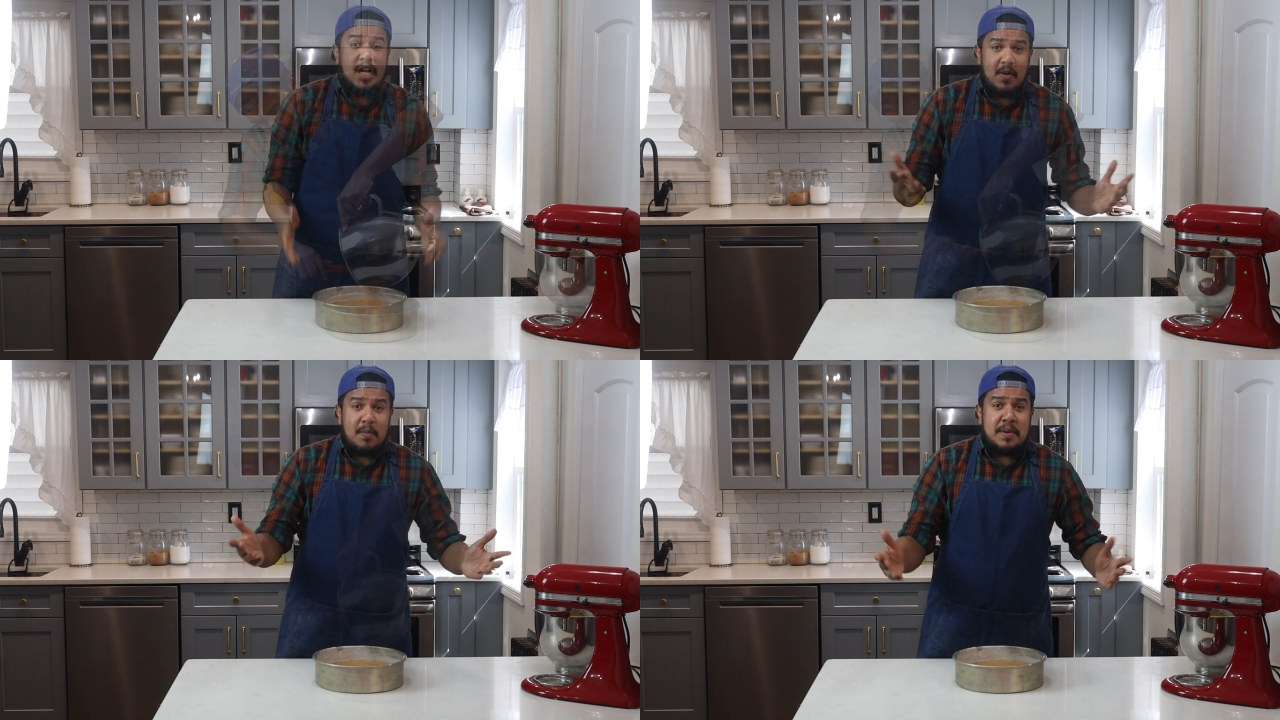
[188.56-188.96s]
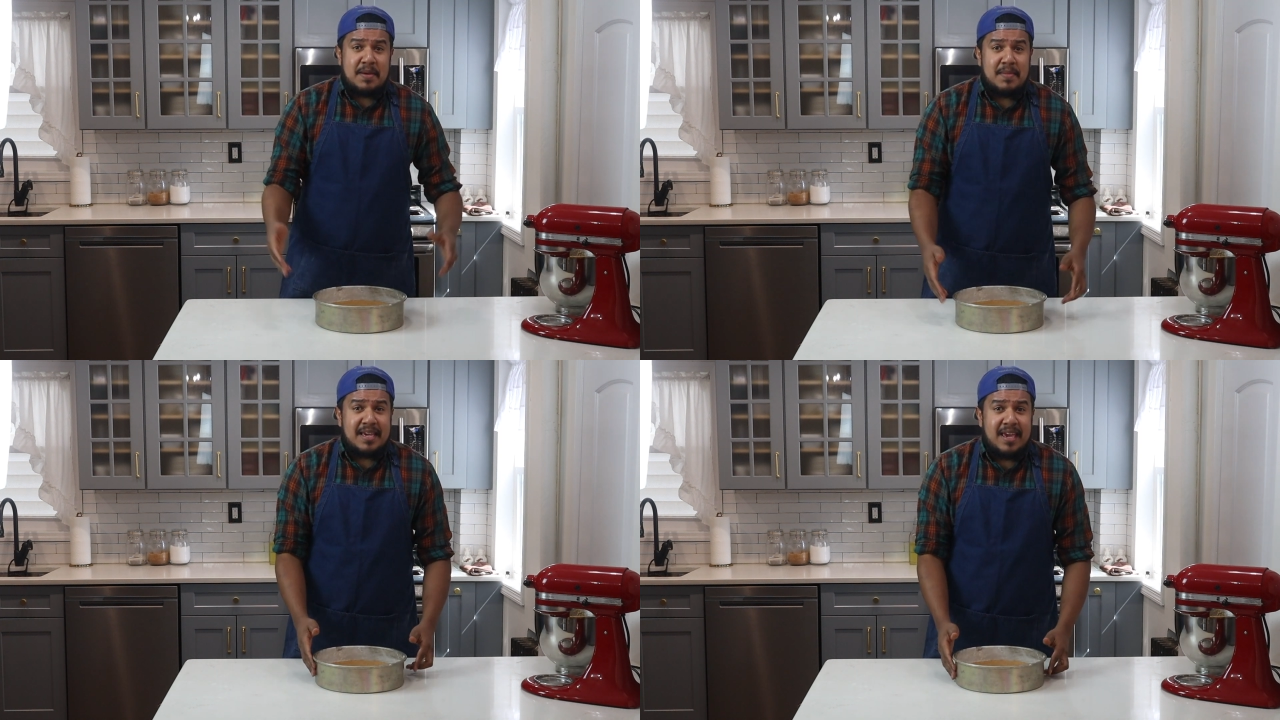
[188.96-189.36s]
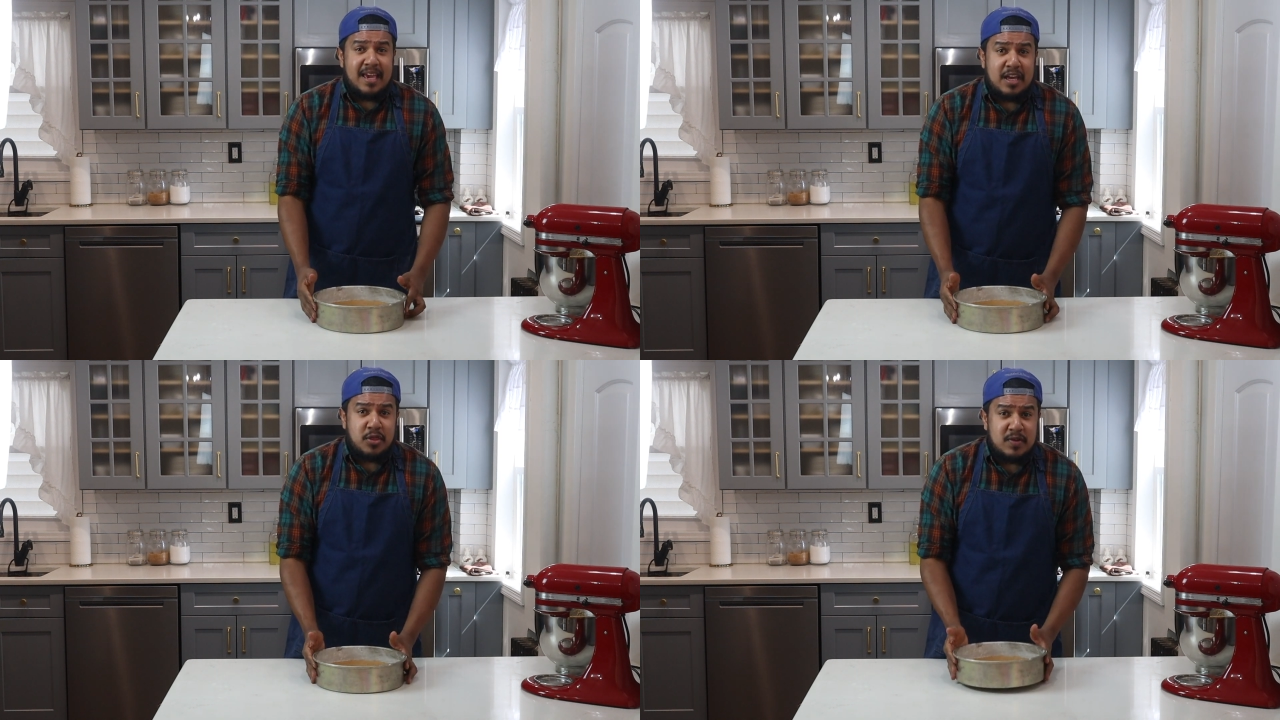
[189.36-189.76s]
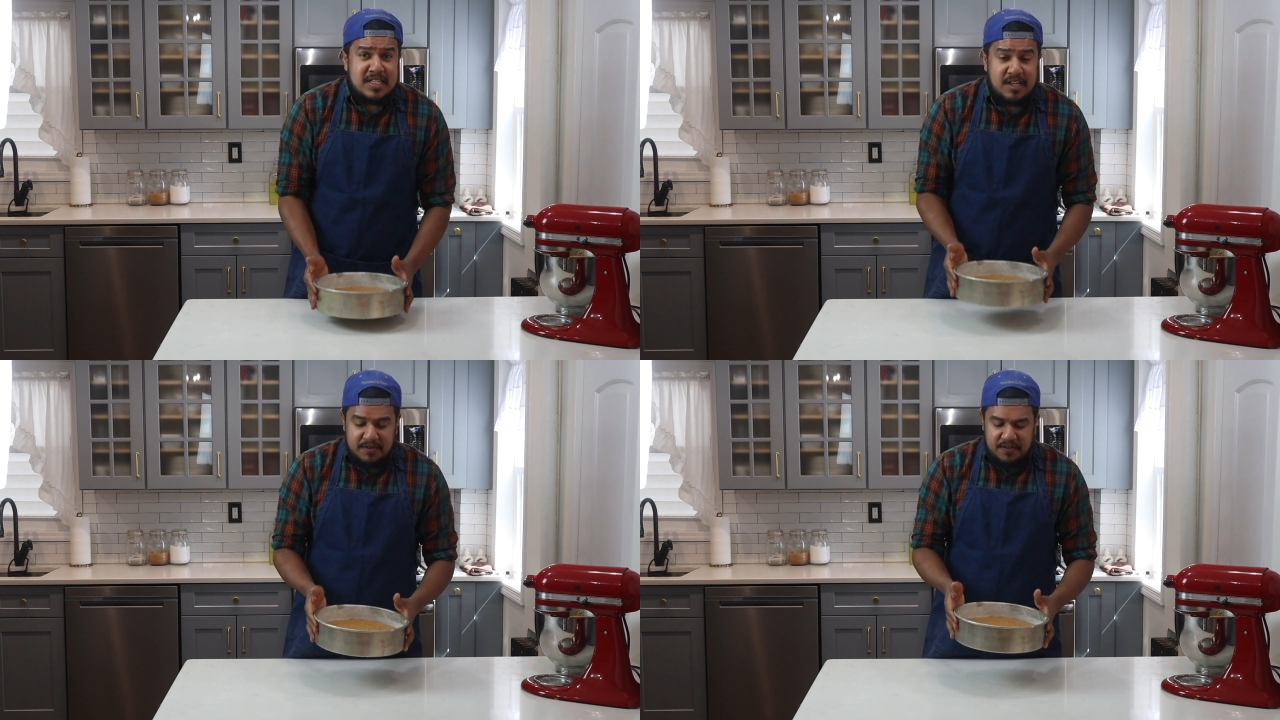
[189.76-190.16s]
now I'll bake my cake at
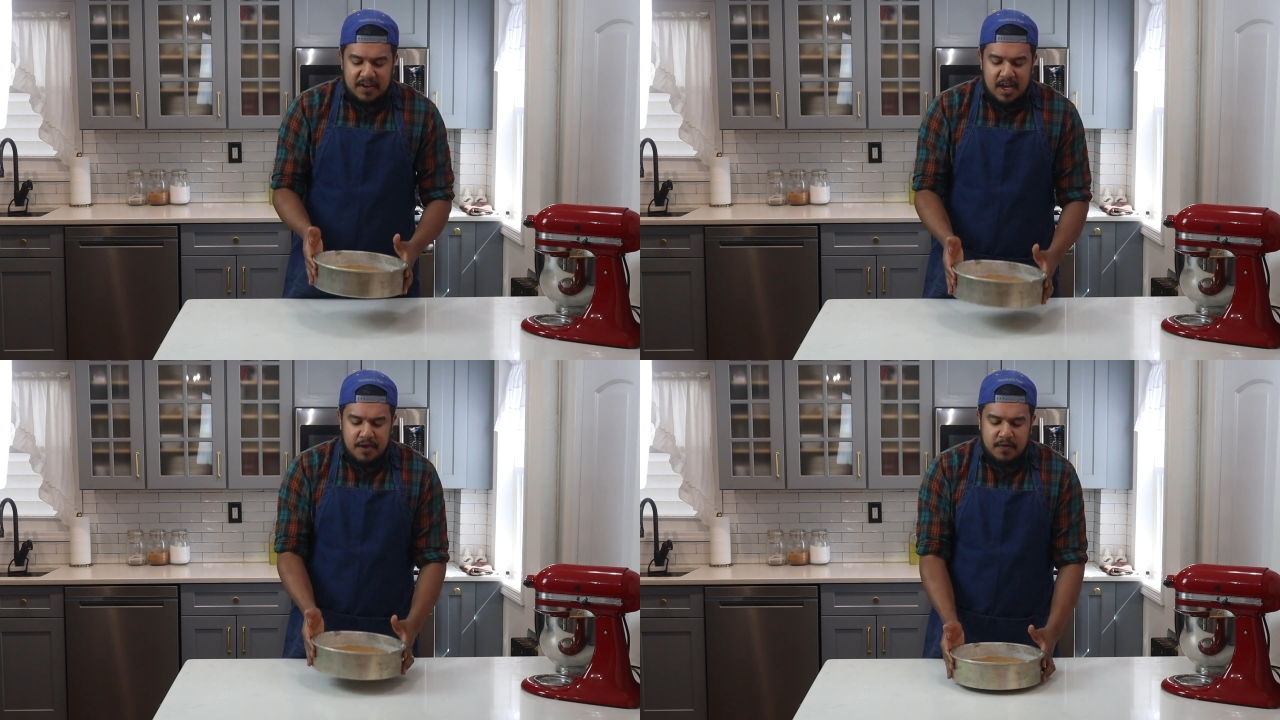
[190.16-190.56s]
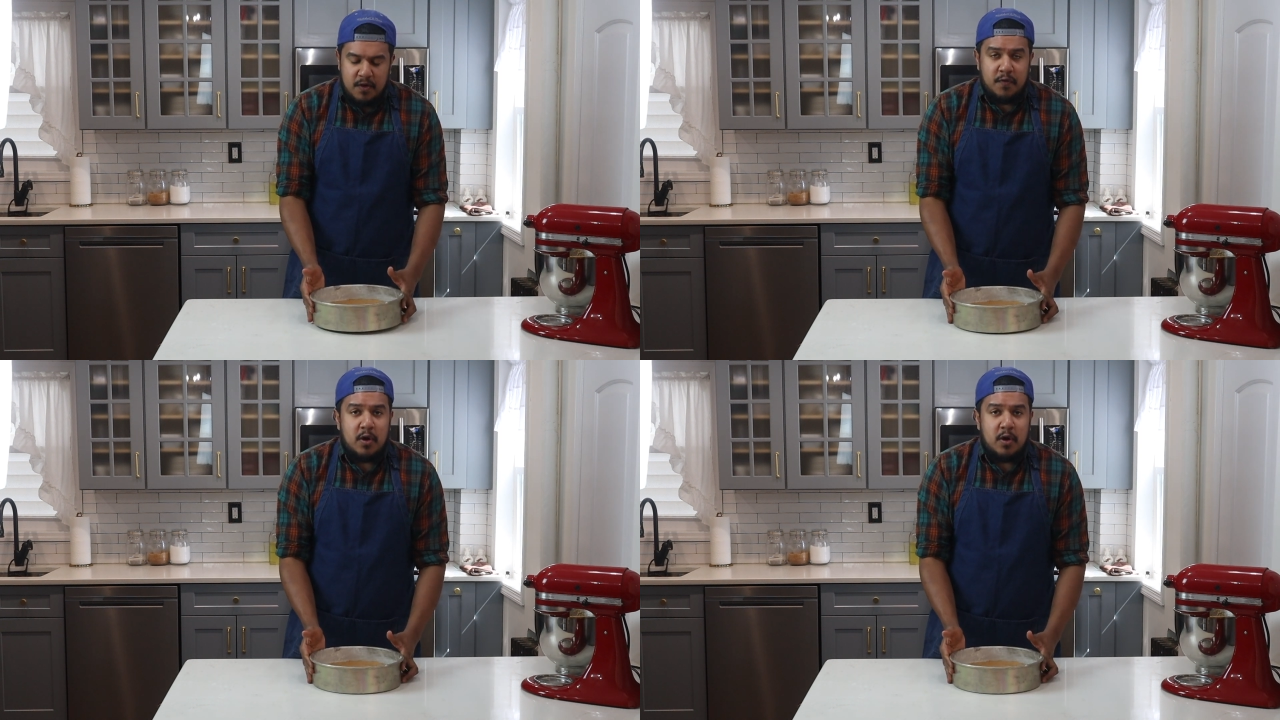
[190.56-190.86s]
375